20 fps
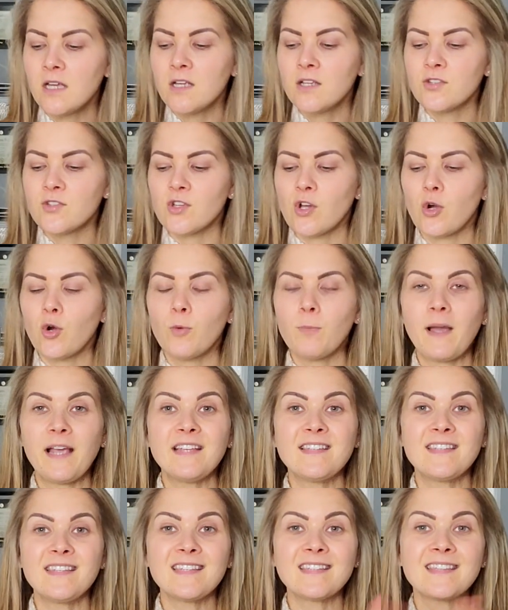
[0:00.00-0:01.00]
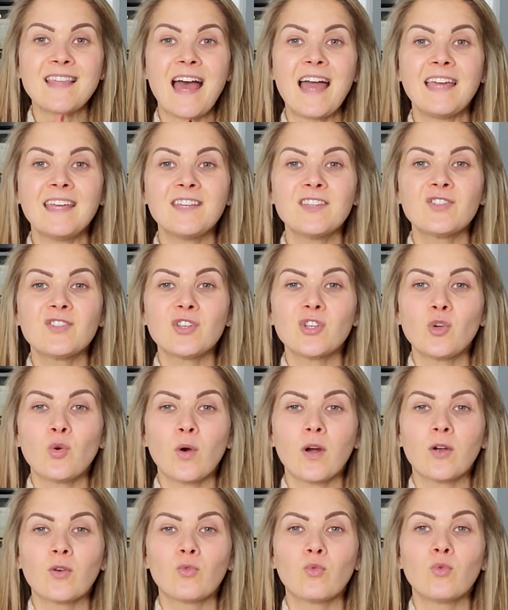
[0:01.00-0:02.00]
So Pisces, that is
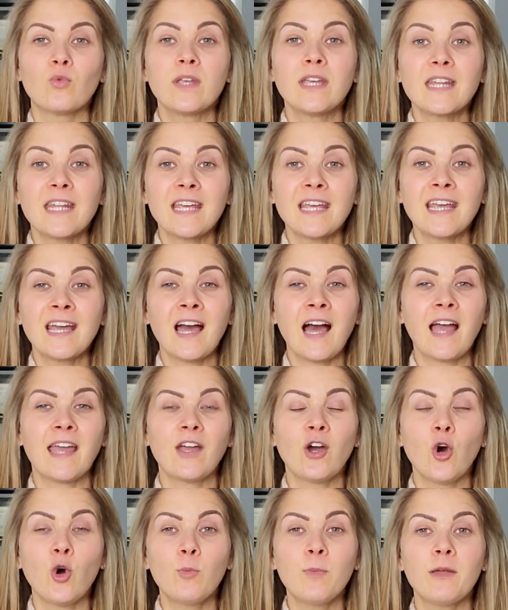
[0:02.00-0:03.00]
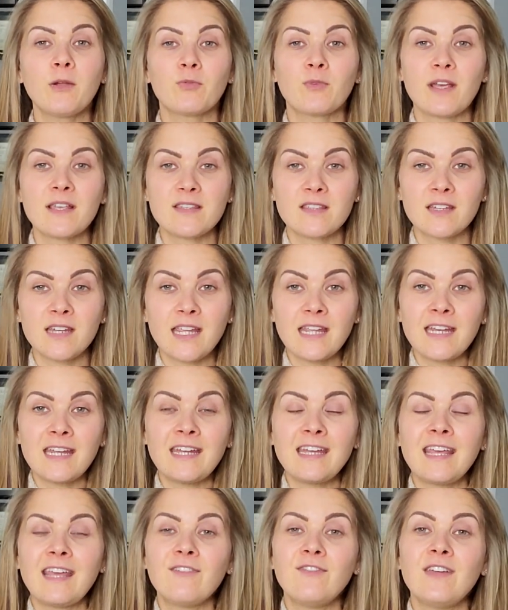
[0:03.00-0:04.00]
your reading. I hope it
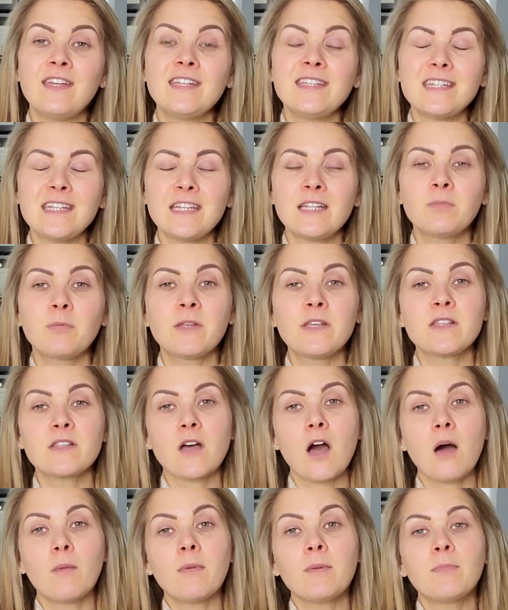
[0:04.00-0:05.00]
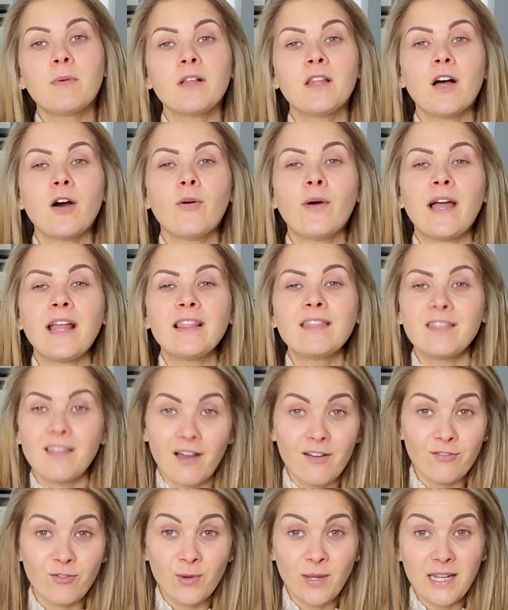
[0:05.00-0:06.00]
resonated. If it did, please comment below. I
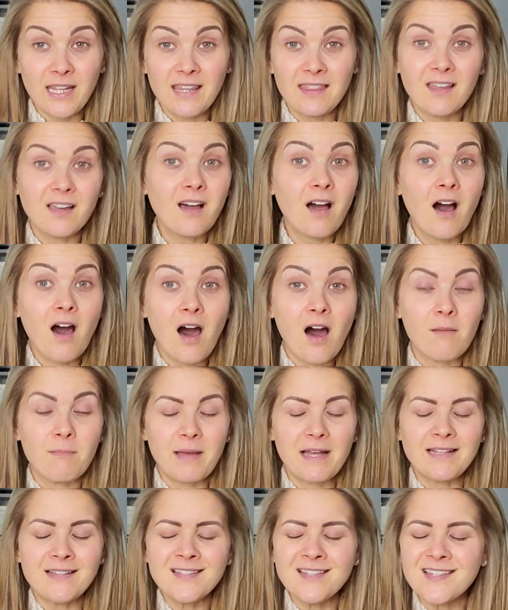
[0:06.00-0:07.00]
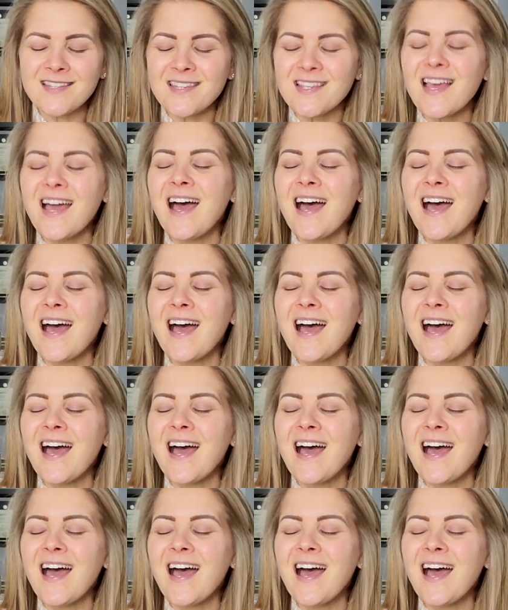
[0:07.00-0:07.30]
love reading the comments.